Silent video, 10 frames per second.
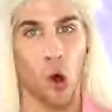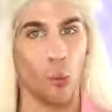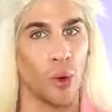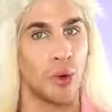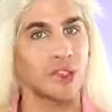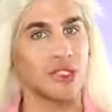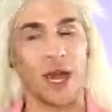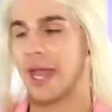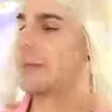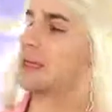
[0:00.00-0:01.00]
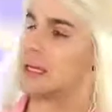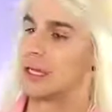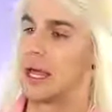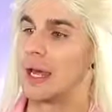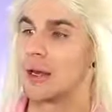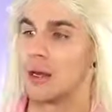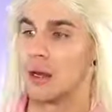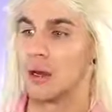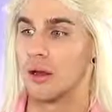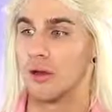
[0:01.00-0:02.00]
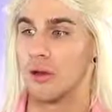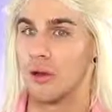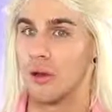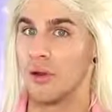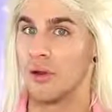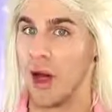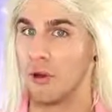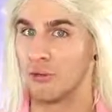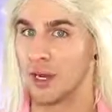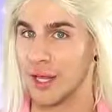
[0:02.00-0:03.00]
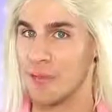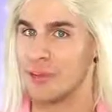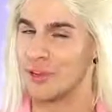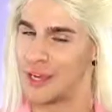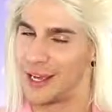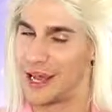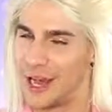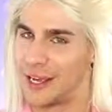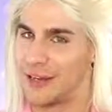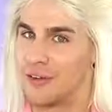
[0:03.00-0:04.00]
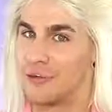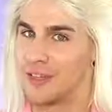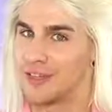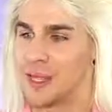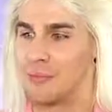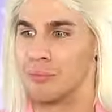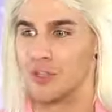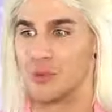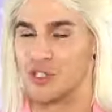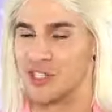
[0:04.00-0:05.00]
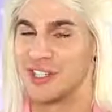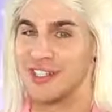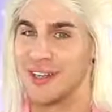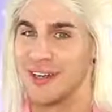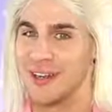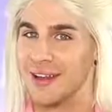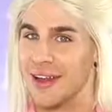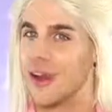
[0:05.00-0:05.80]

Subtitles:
almost, I mean like not really, but like kind of resembles what she did.